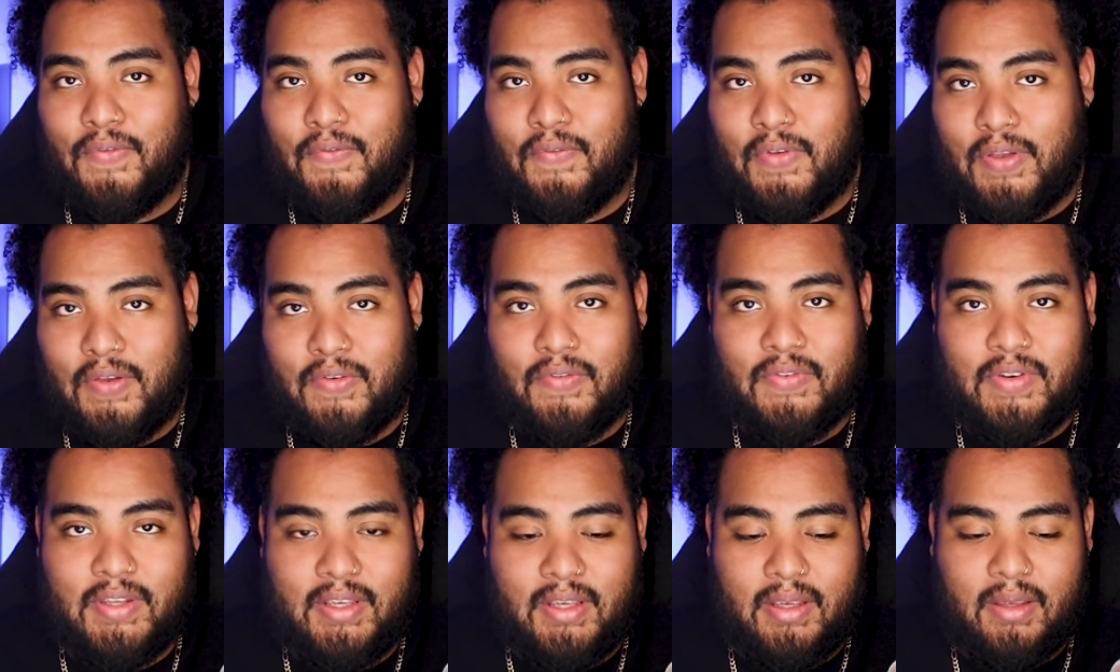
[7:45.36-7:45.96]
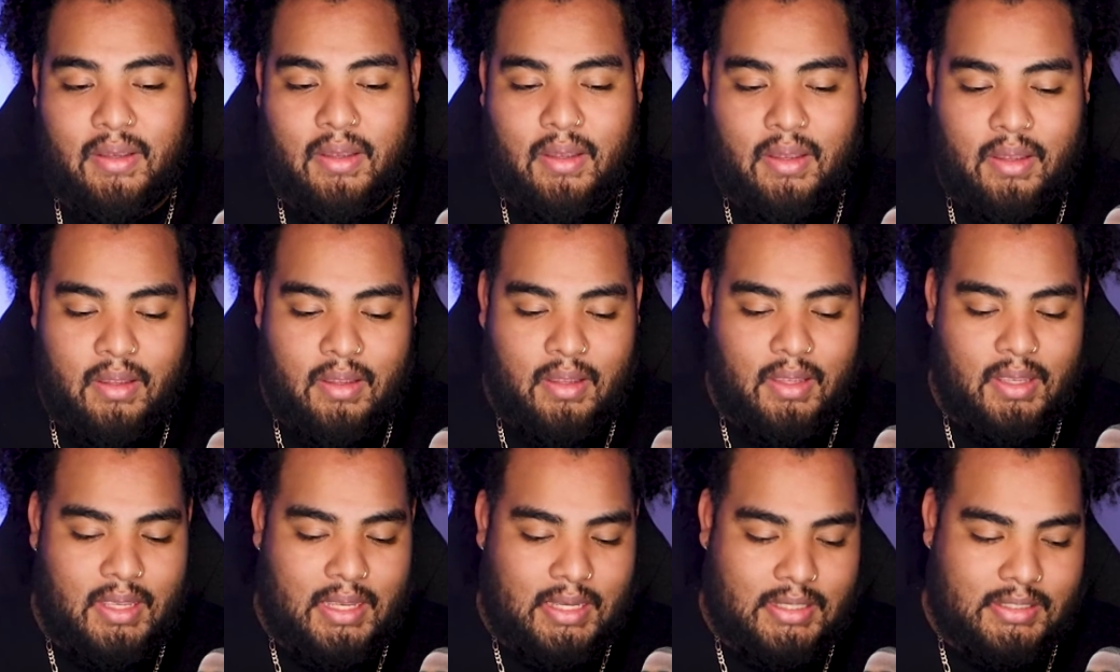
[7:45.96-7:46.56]
50.
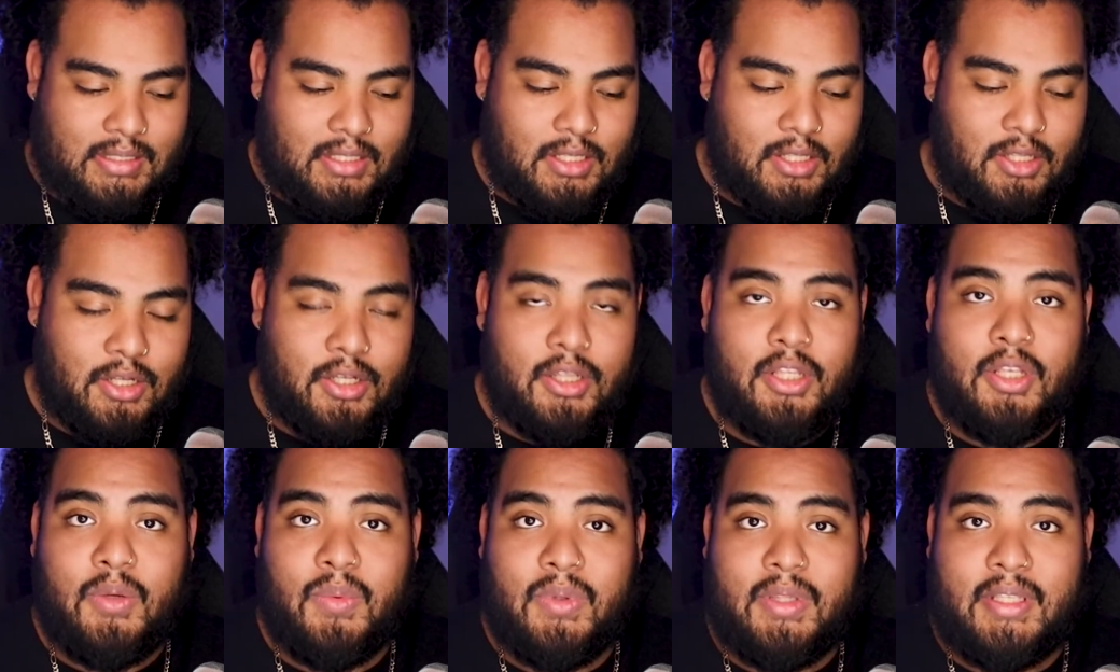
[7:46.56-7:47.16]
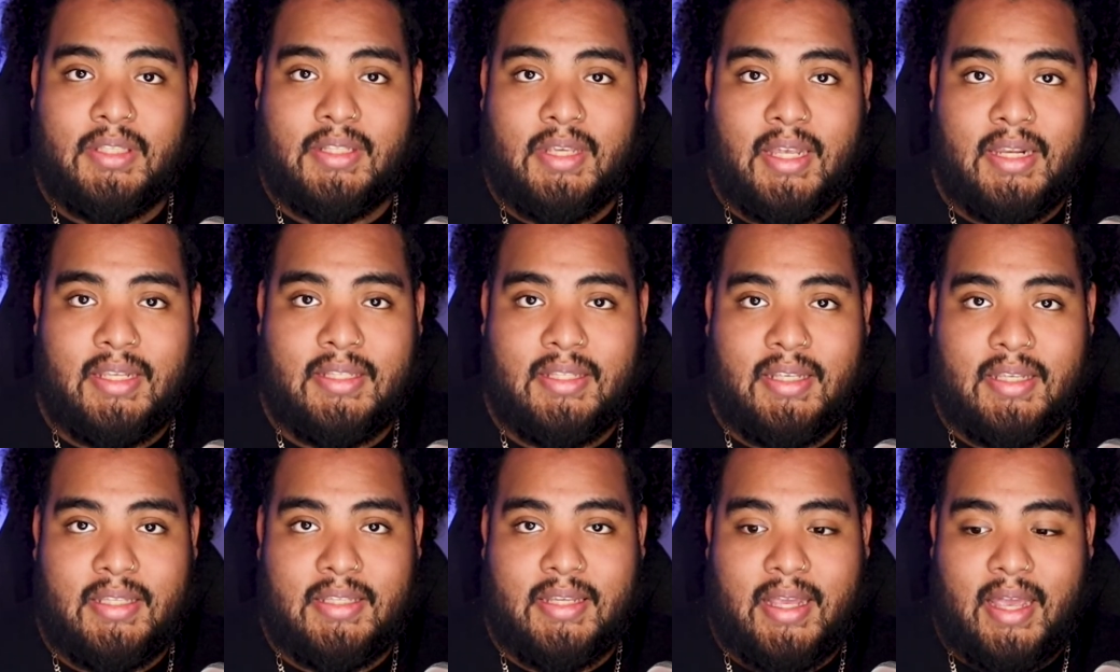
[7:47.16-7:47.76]
He's clearly with the
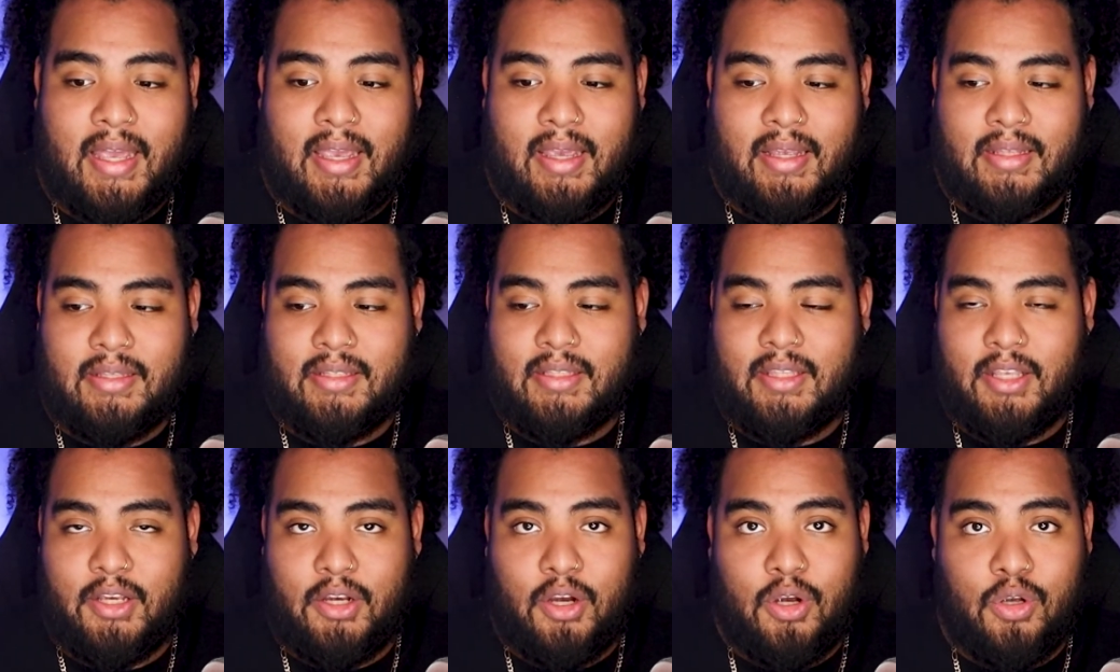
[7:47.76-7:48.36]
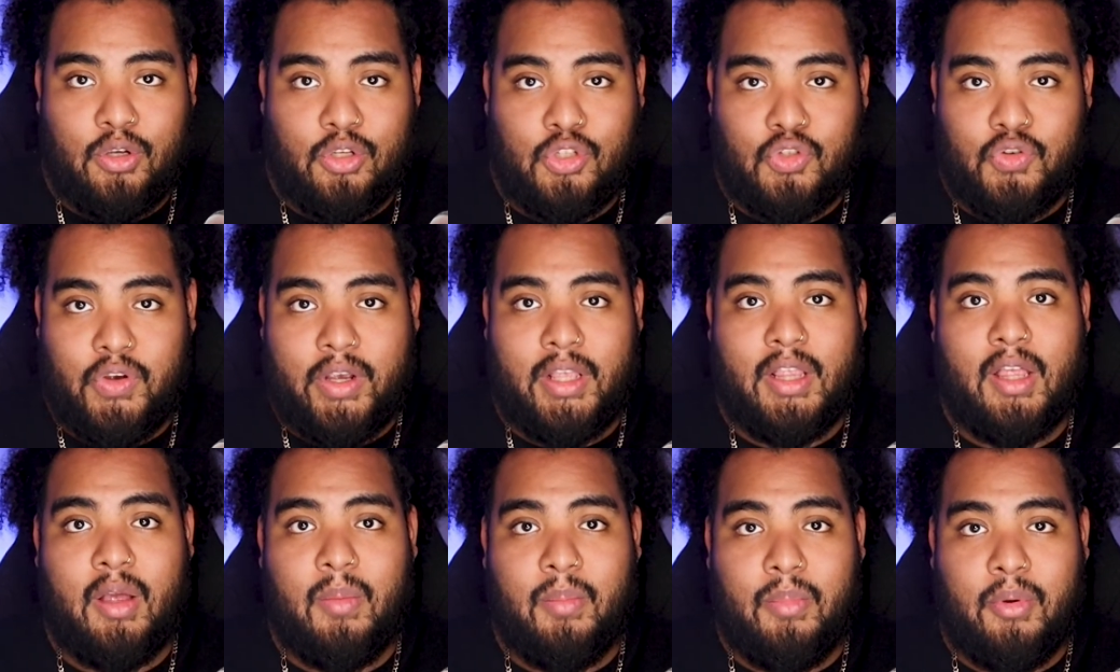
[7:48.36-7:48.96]
Tennessee Titans. There goes
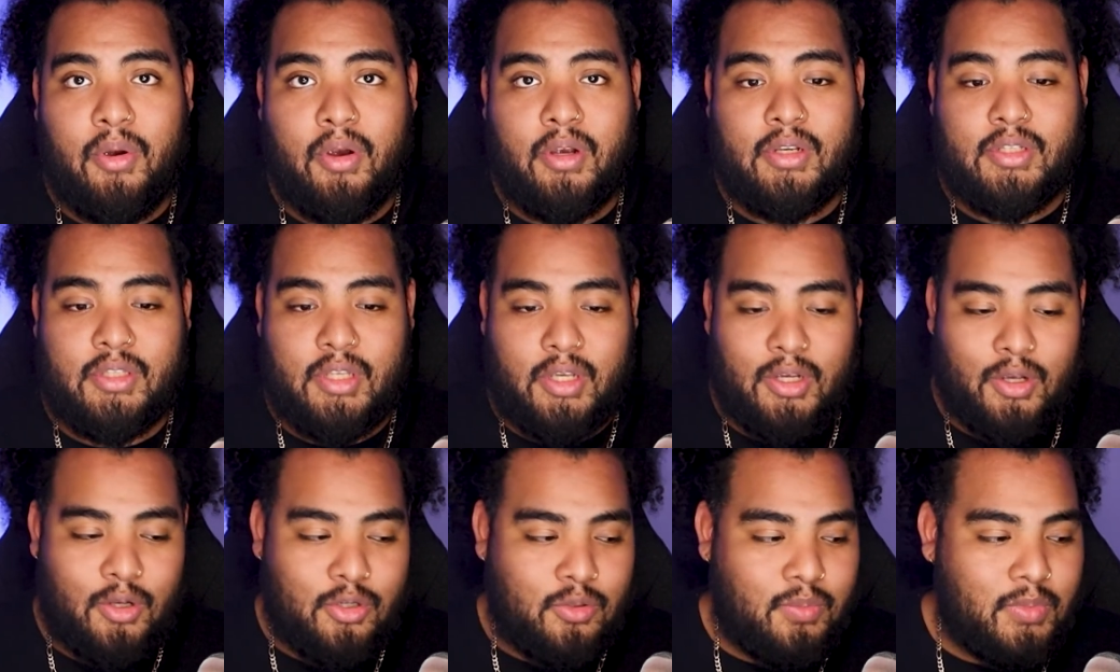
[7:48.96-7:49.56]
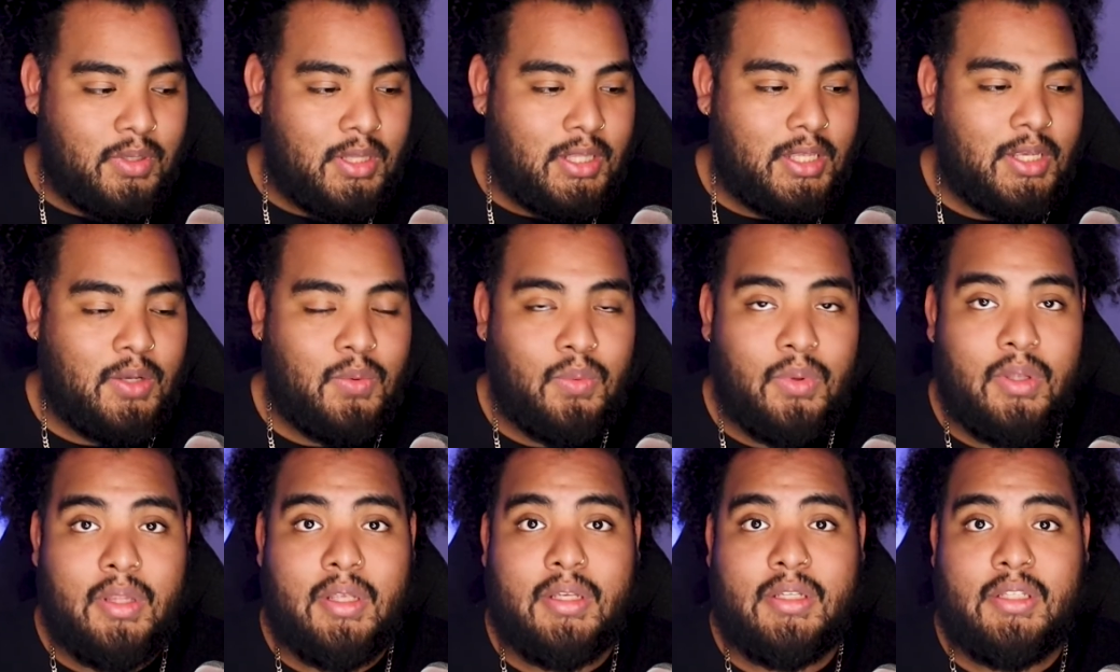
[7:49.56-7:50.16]
Treylon Burks. There goes
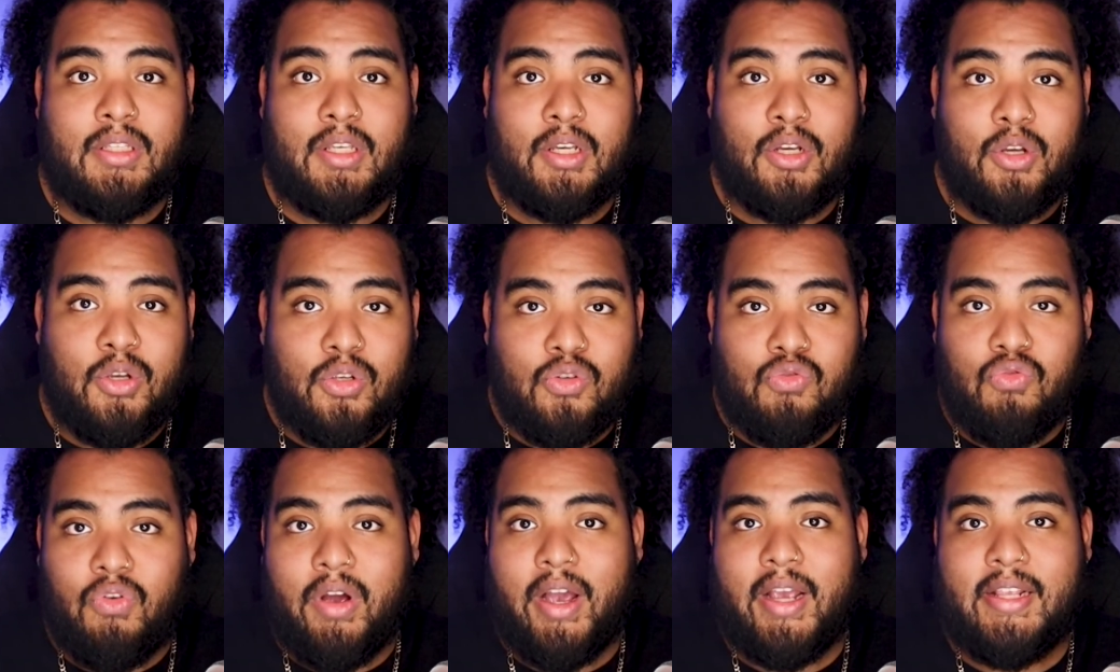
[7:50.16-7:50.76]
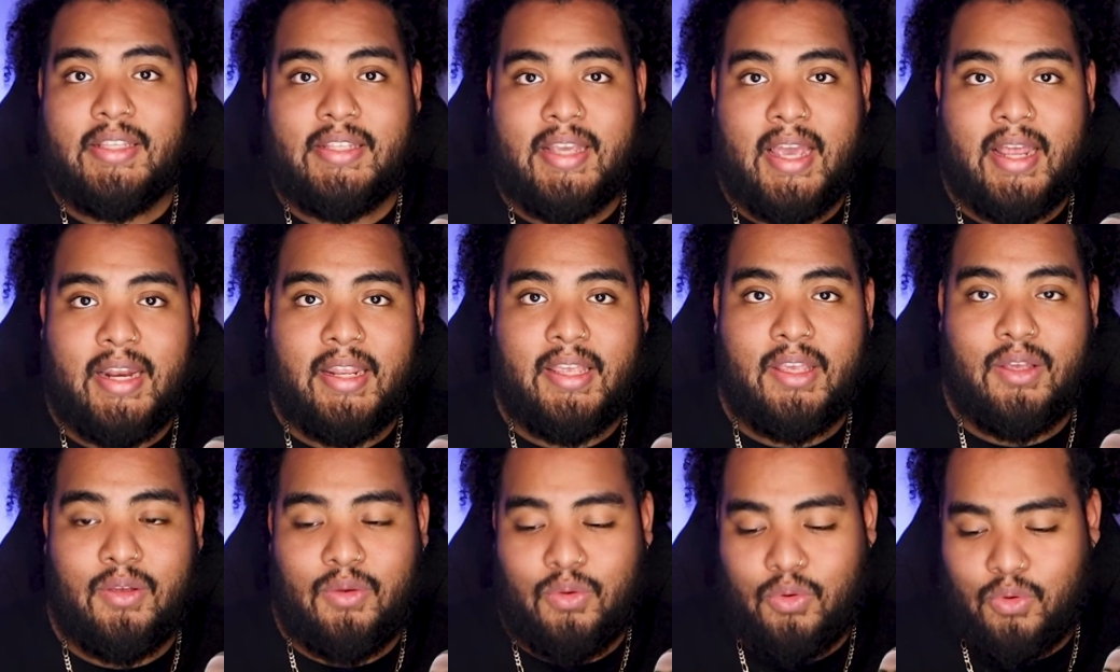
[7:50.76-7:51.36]
Malik Willis. There goes Ryan
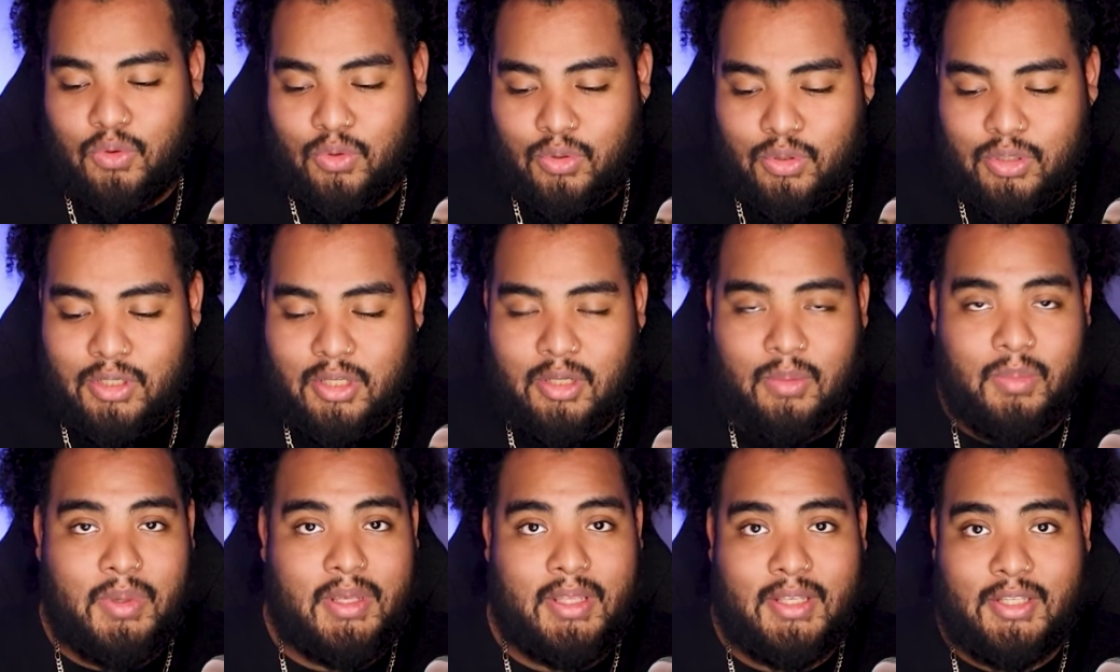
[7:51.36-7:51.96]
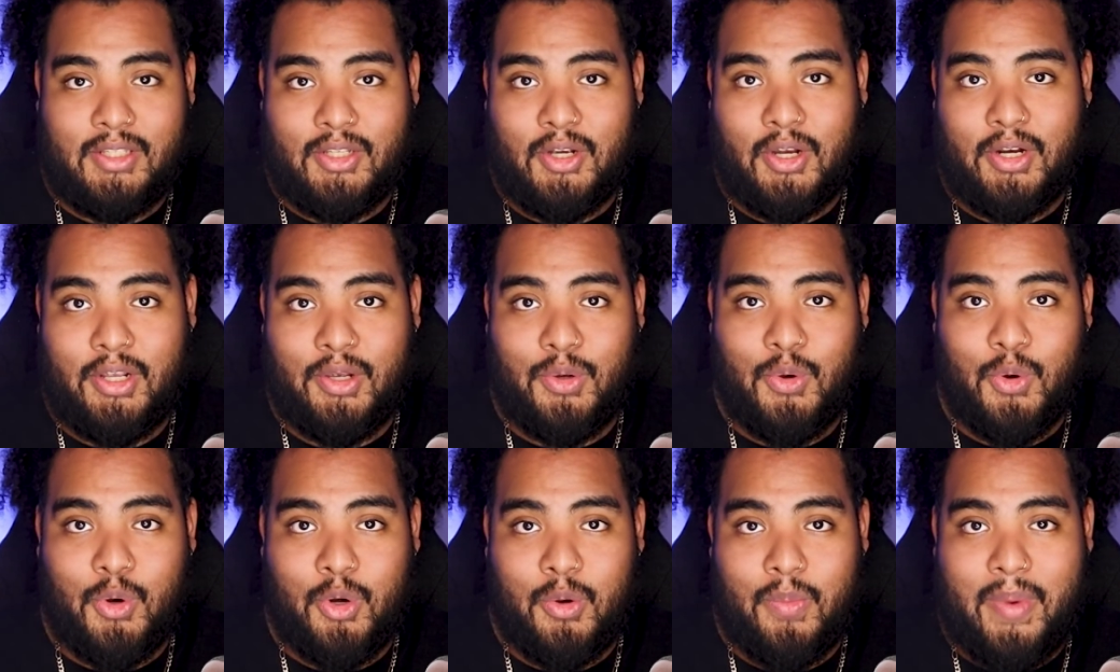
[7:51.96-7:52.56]
Tannehill. Who's going to be the
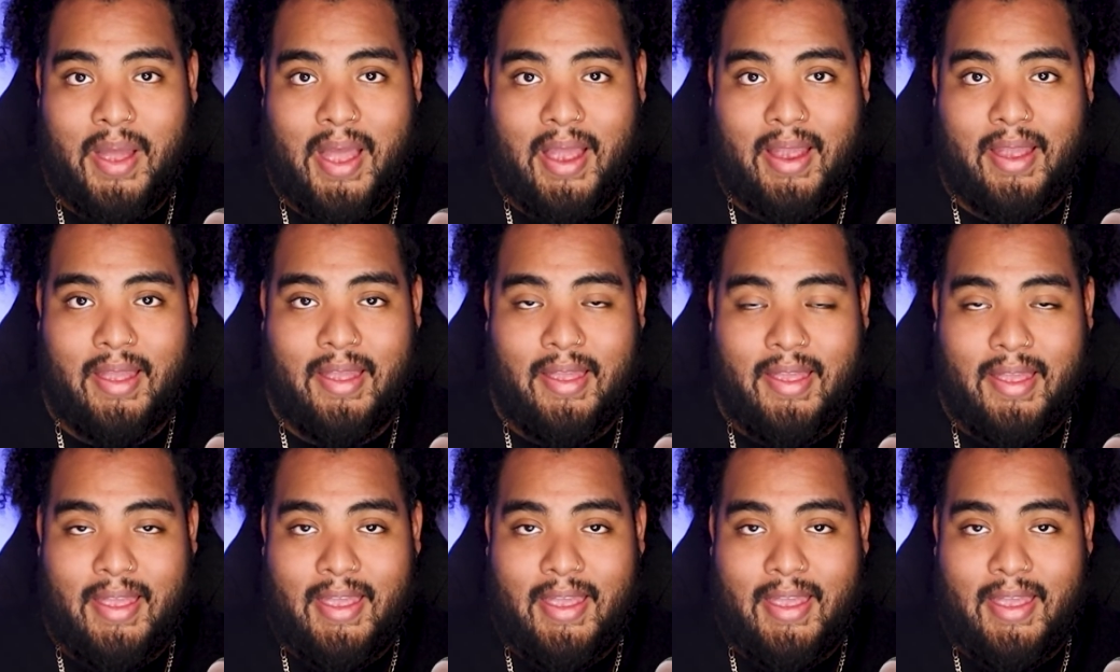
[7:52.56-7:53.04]
starting quarterback